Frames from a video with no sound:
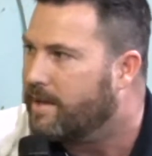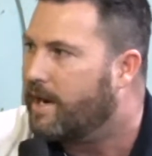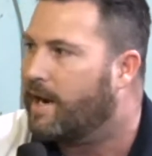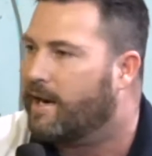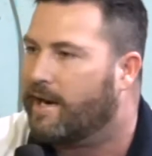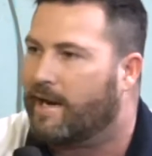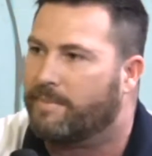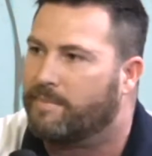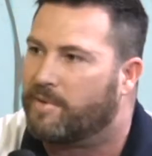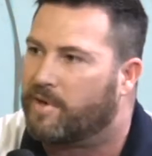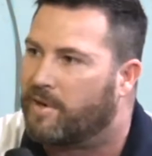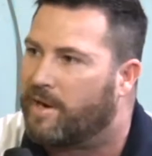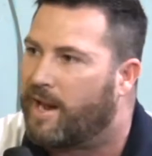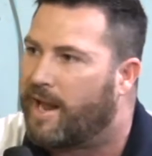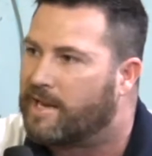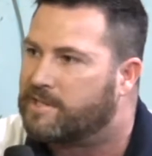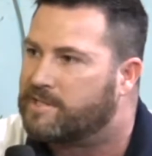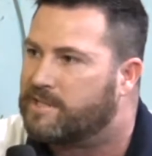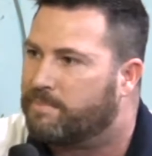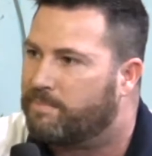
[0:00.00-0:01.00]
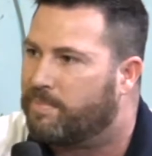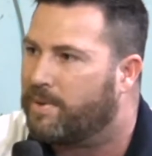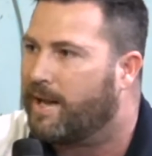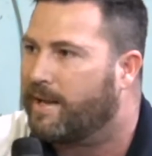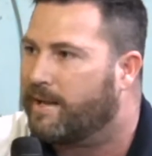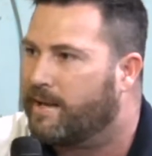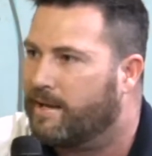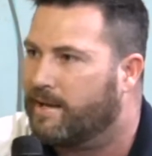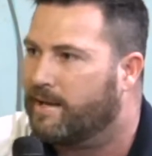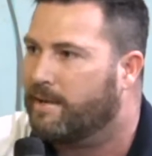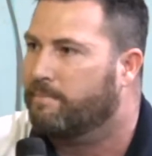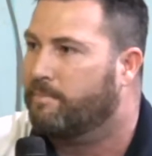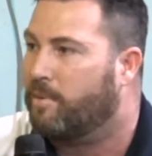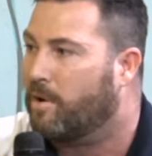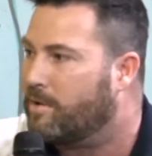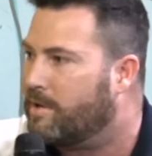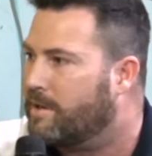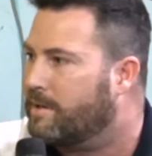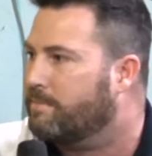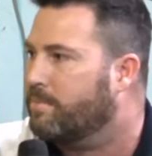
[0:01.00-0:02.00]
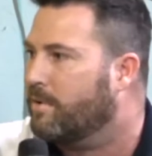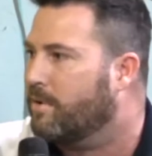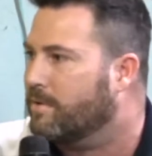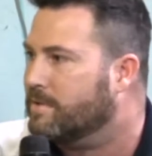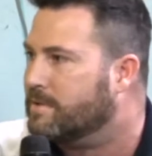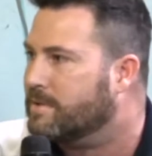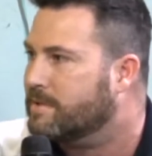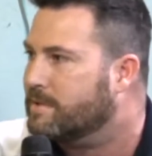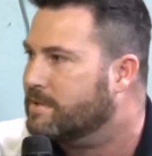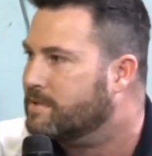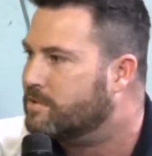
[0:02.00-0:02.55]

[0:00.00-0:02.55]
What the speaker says: and I'm going to actually plug in a bottling plant